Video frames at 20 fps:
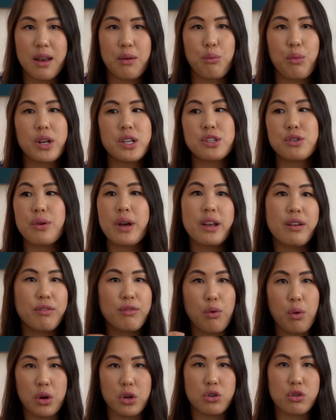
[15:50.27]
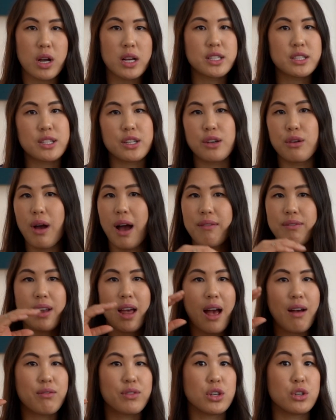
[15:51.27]
And once you hit a foreign trust, you have to
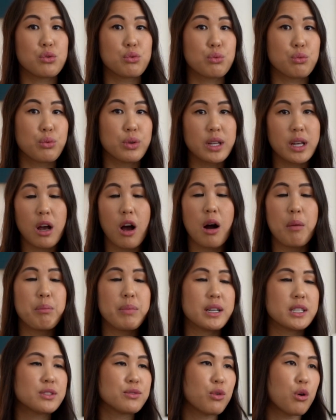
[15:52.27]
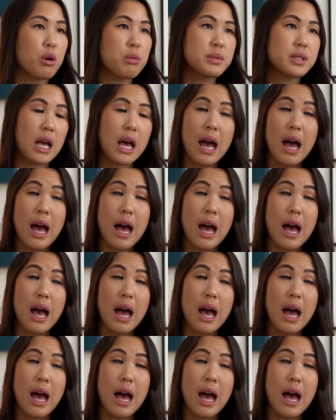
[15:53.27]
have these really complex forms.